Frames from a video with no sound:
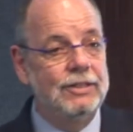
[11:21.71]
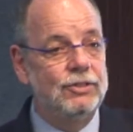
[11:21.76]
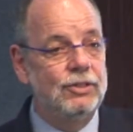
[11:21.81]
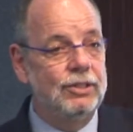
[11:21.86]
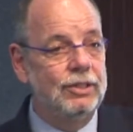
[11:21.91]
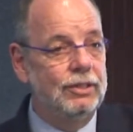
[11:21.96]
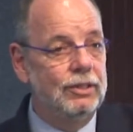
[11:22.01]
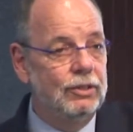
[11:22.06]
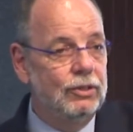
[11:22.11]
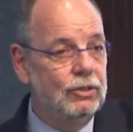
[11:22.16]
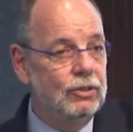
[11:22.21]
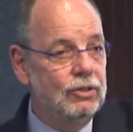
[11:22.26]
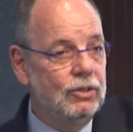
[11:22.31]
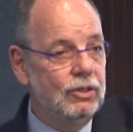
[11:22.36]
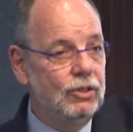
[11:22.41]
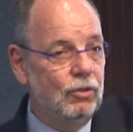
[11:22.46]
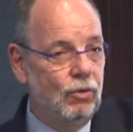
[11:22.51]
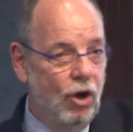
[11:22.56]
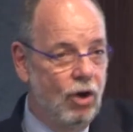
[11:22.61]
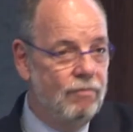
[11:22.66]
to
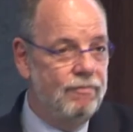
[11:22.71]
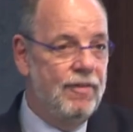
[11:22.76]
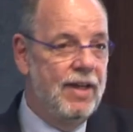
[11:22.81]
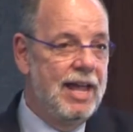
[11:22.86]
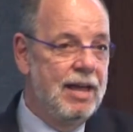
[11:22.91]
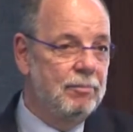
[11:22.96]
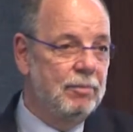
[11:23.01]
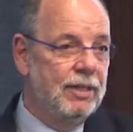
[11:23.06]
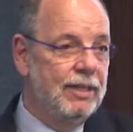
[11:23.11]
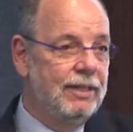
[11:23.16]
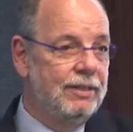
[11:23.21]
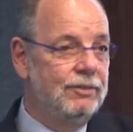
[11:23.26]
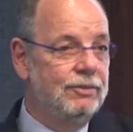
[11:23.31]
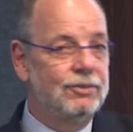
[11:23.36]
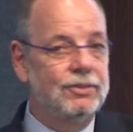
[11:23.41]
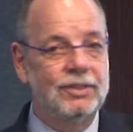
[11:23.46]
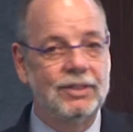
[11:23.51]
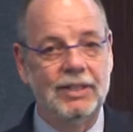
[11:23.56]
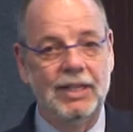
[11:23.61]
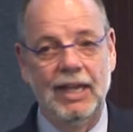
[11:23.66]
grow
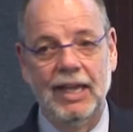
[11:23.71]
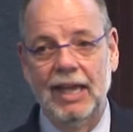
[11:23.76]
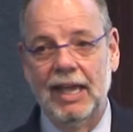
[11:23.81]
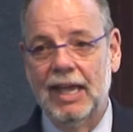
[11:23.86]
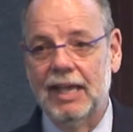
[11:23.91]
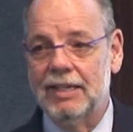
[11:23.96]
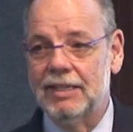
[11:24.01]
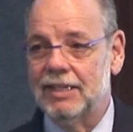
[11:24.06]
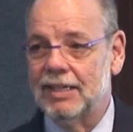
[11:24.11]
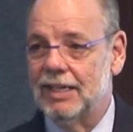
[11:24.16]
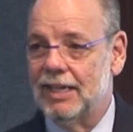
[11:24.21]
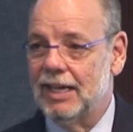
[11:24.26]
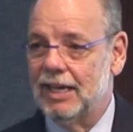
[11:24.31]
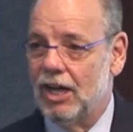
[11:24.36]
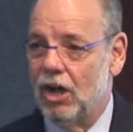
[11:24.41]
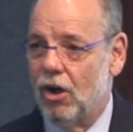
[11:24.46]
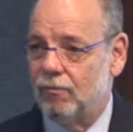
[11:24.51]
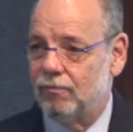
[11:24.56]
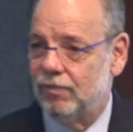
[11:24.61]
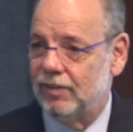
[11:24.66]
families and
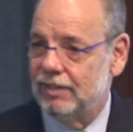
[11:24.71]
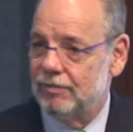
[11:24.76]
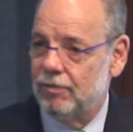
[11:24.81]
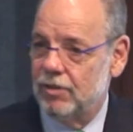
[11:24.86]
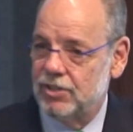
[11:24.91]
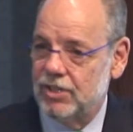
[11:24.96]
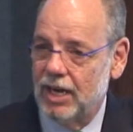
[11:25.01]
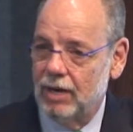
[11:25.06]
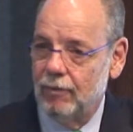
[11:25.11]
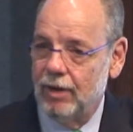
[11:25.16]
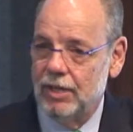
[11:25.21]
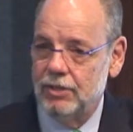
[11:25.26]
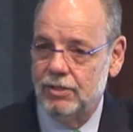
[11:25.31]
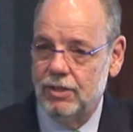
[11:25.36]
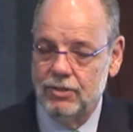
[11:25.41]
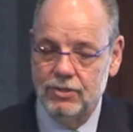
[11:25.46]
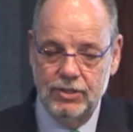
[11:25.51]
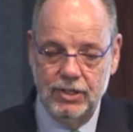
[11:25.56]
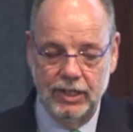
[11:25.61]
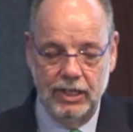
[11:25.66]
hopefully for
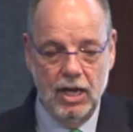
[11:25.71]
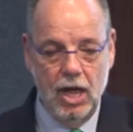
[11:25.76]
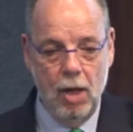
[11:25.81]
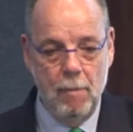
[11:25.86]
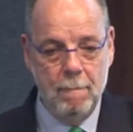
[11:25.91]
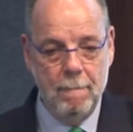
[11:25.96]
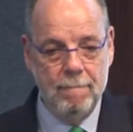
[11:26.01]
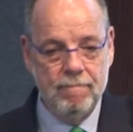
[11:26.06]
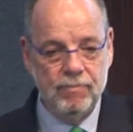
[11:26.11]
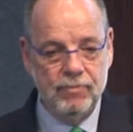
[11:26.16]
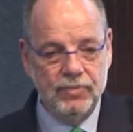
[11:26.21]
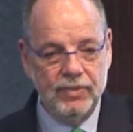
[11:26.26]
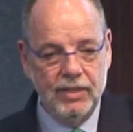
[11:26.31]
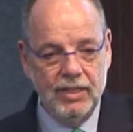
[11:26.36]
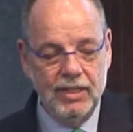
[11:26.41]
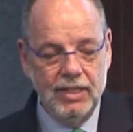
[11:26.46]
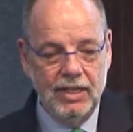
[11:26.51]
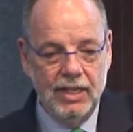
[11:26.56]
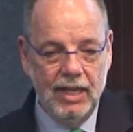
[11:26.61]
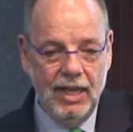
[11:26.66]
generations to come.
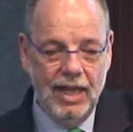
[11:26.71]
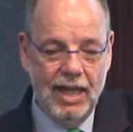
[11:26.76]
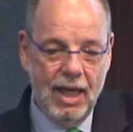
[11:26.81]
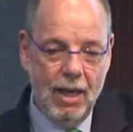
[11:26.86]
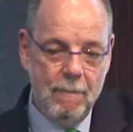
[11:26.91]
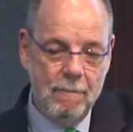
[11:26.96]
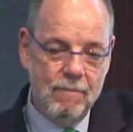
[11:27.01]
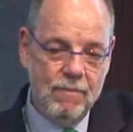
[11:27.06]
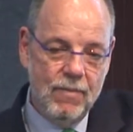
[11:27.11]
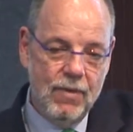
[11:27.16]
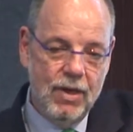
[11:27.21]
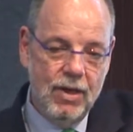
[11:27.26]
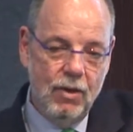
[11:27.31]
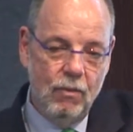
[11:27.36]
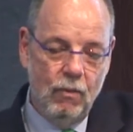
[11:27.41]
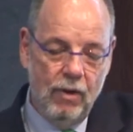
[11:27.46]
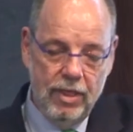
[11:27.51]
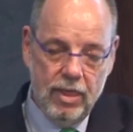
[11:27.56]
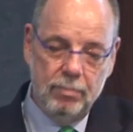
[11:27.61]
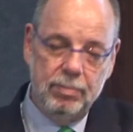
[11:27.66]

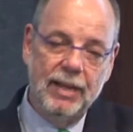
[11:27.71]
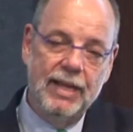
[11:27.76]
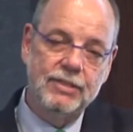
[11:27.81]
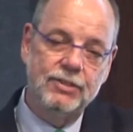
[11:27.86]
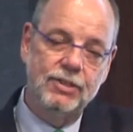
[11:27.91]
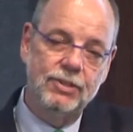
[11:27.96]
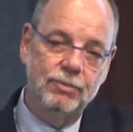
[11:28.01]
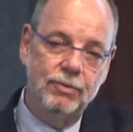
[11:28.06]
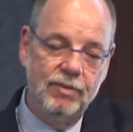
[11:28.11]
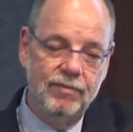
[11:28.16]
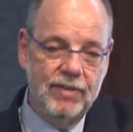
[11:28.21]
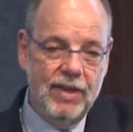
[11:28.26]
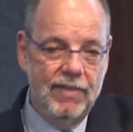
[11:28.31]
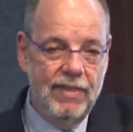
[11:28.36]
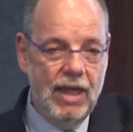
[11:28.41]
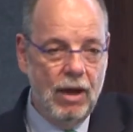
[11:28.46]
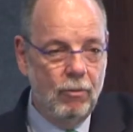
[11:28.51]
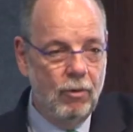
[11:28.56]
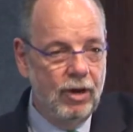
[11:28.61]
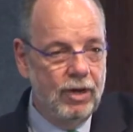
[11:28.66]
One of the places we've done
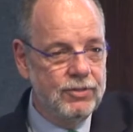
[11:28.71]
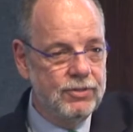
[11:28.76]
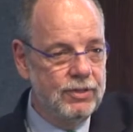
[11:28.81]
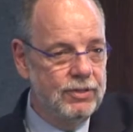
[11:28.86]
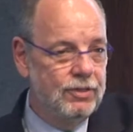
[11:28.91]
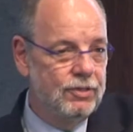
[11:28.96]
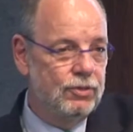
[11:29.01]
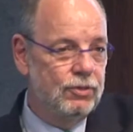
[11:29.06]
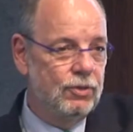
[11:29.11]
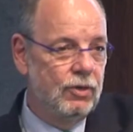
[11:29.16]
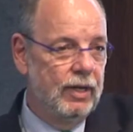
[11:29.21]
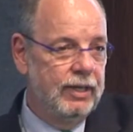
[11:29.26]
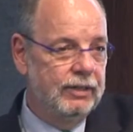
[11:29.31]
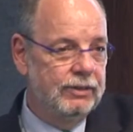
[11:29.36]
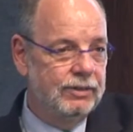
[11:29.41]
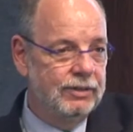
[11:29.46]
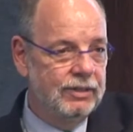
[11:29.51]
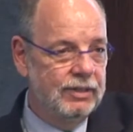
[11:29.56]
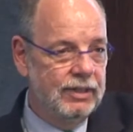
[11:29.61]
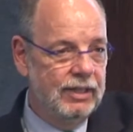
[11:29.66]
that work is in
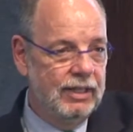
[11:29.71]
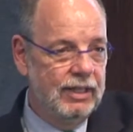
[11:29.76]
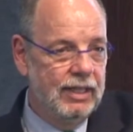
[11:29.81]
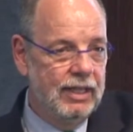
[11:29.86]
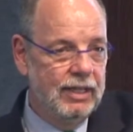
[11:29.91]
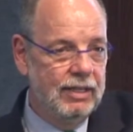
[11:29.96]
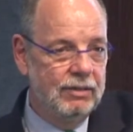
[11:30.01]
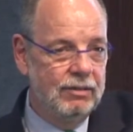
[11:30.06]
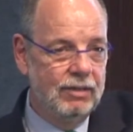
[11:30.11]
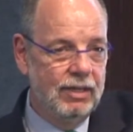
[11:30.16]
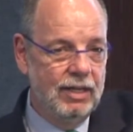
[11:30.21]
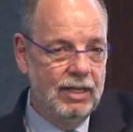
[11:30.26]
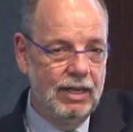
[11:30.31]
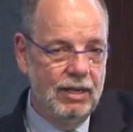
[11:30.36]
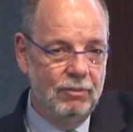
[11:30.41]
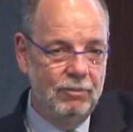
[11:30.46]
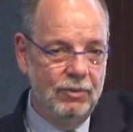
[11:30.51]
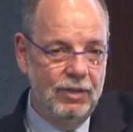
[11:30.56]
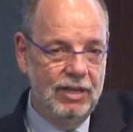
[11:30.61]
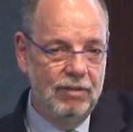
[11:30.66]
Detroit, and
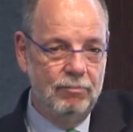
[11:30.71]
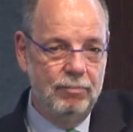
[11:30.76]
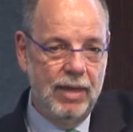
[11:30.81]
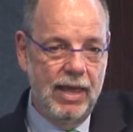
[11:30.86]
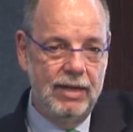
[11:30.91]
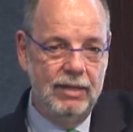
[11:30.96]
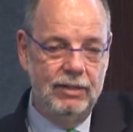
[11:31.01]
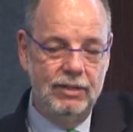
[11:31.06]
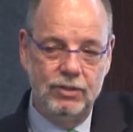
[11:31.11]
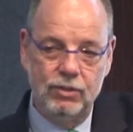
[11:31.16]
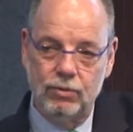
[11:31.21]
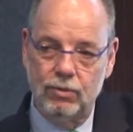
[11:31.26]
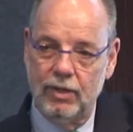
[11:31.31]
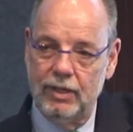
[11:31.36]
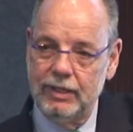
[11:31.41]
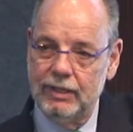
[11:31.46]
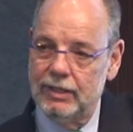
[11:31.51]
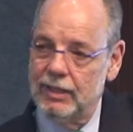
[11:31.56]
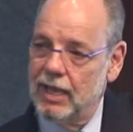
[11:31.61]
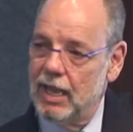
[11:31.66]
we have been in
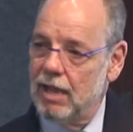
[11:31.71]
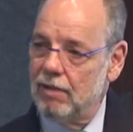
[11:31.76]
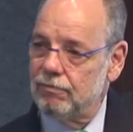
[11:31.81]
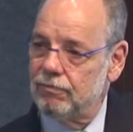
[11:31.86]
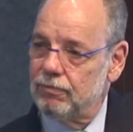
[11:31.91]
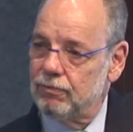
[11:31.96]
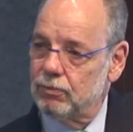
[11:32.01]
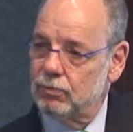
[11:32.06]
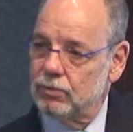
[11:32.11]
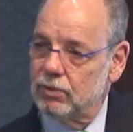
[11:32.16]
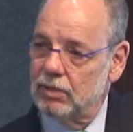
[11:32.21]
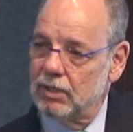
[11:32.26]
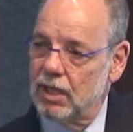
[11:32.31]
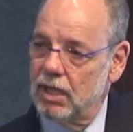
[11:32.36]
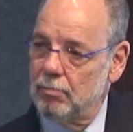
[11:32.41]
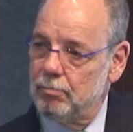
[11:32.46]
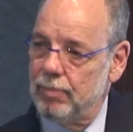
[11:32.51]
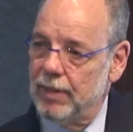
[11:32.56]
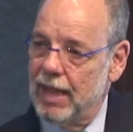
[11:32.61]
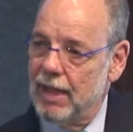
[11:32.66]
Detroit now for
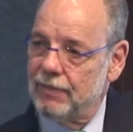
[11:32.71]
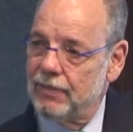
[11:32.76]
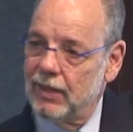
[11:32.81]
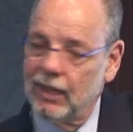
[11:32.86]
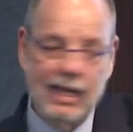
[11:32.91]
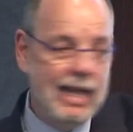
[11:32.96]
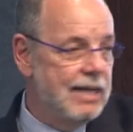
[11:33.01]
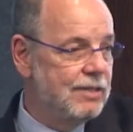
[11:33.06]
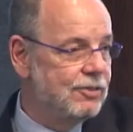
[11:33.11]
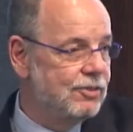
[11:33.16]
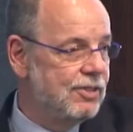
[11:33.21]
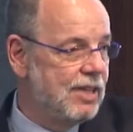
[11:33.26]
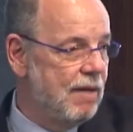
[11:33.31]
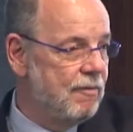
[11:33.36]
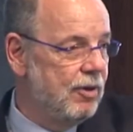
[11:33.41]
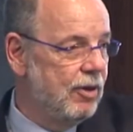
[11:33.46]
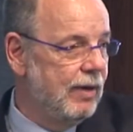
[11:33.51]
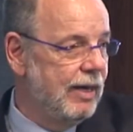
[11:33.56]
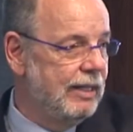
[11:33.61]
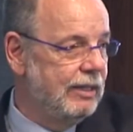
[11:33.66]
about the last
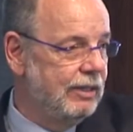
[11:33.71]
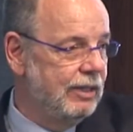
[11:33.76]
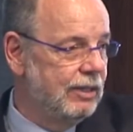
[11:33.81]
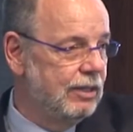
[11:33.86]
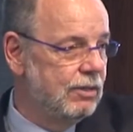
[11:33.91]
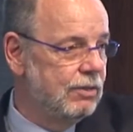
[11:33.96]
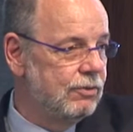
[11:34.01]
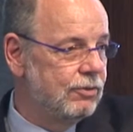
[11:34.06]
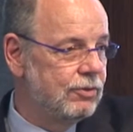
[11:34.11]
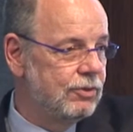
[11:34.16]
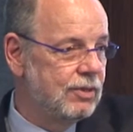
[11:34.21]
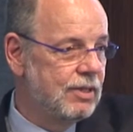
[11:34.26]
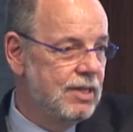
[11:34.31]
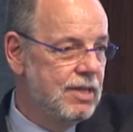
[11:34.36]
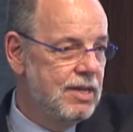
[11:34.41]
7 or 8 years.